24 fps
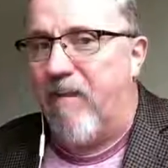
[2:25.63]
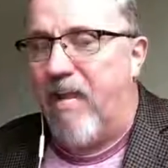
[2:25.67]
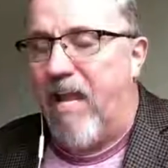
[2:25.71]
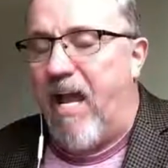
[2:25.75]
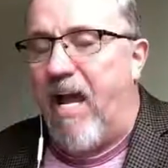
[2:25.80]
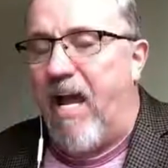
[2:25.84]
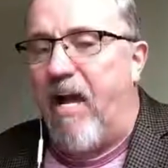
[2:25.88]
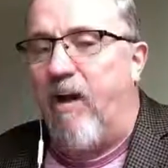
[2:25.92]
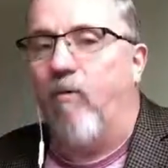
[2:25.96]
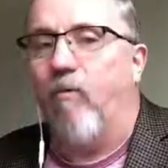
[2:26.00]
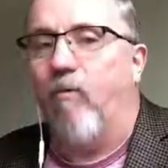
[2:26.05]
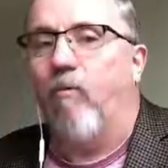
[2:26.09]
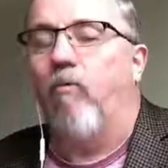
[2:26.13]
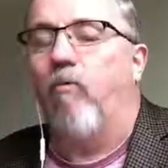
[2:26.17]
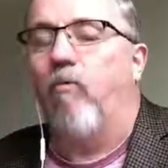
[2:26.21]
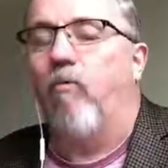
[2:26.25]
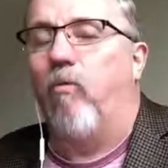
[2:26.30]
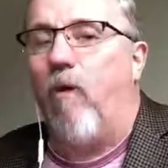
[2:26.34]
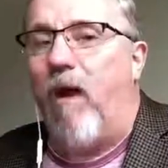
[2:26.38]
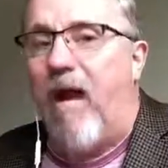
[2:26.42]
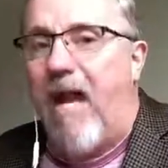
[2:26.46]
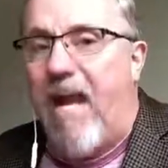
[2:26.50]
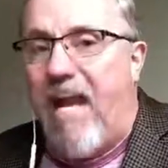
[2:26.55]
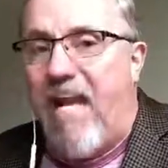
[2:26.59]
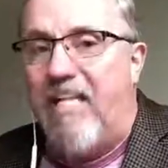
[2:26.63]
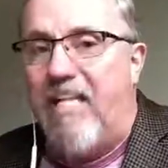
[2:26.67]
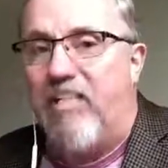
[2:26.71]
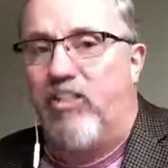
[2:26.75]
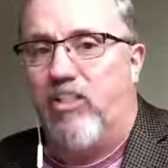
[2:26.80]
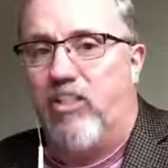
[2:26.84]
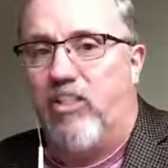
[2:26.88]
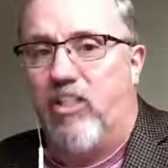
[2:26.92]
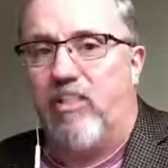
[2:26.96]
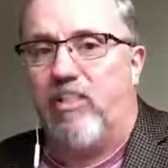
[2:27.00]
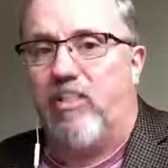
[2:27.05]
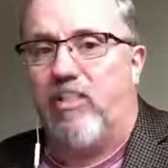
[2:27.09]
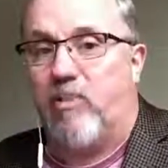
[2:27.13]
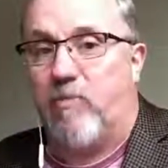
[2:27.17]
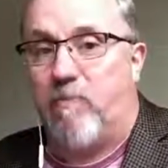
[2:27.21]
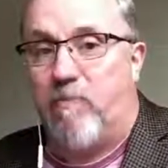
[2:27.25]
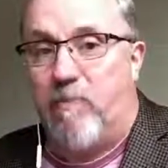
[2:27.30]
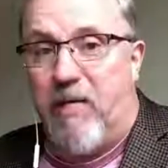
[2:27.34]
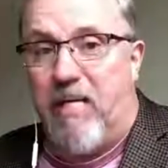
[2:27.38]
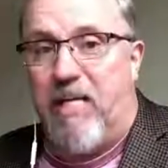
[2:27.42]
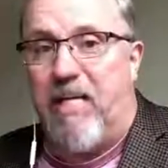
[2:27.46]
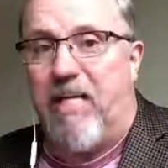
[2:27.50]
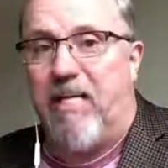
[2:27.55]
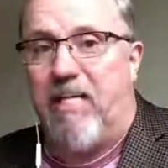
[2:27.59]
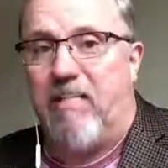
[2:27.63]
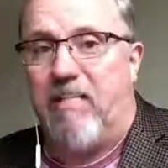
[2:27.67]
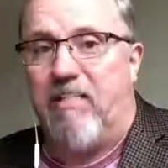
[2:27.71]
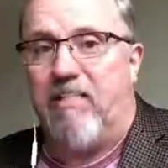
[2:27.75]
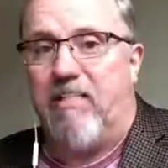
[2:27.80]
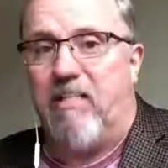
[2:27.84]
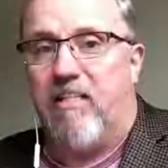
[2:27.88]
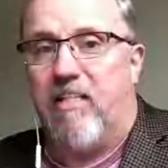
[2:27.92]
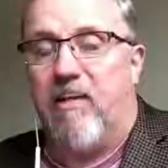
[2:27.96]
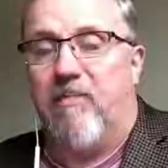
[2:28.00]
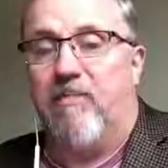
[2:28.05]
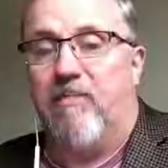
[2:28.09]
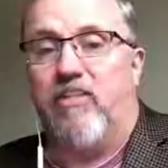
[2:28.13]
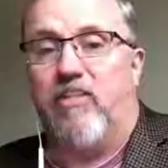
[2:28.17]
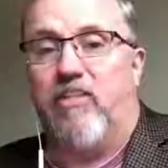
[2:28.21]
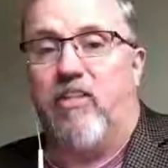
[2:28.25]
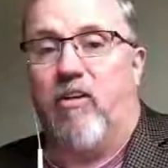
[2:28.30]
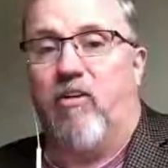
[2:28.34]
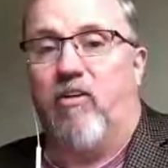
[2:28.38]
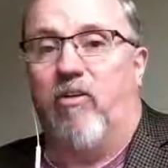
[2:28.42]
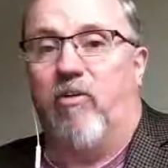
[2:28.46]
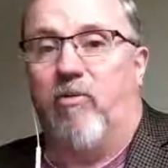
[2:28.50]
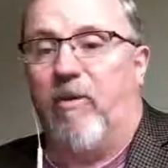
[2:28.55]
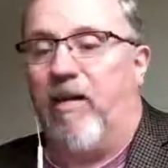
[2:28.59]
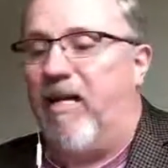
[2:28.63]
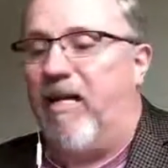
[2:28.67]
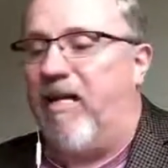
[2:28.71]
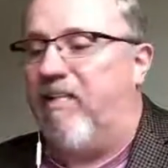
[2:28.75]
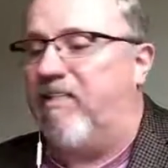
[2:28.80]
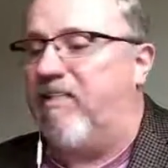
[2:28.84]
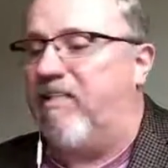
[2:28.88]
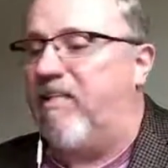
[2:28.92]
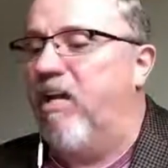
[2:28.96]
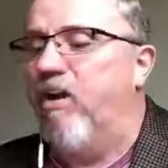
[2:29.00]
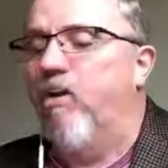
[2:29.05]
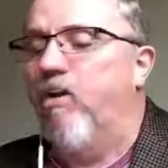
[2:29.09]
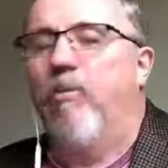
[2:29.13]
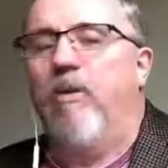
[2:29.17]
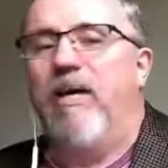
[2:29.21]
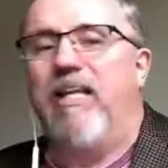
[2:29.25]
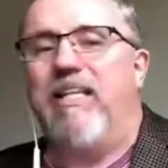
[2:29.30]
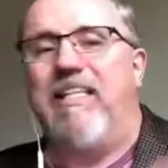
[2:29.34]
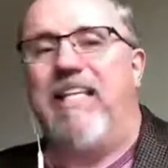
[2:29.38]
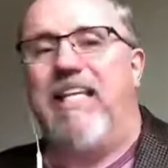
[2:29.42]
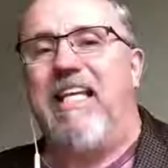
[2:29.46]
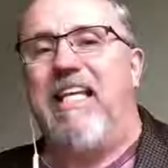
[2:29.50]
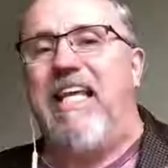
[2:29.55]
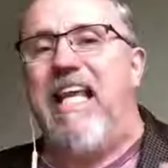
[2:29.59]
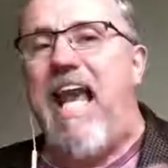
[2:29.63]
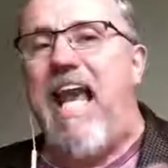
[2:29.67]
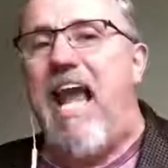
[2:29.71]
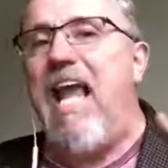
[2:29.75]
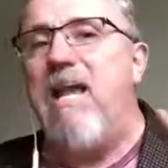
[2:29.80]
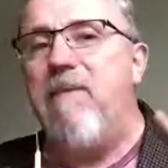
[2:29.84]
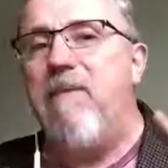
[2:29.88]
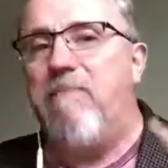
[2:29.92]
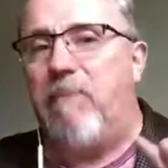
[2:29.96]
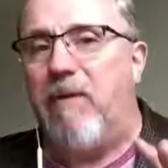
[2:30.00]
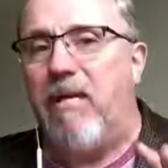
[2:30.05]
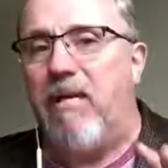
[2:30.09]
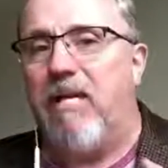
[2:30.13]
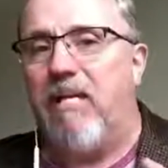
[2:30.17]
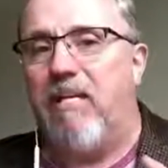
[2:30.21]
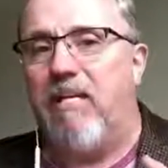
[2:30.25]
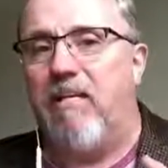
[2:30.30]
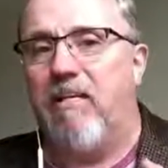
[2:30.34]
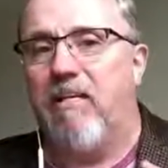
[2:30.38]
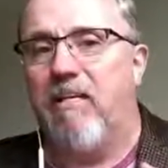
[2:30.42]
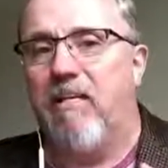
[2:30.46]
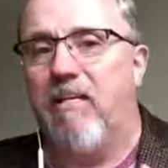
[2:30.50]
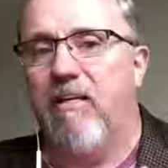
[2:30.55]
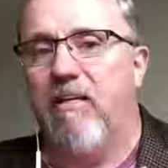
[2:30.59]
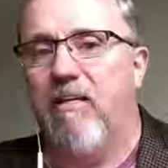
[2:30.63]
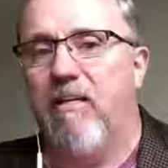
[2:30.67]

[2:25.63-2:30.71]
Outrageous speeds of solar winds with gaping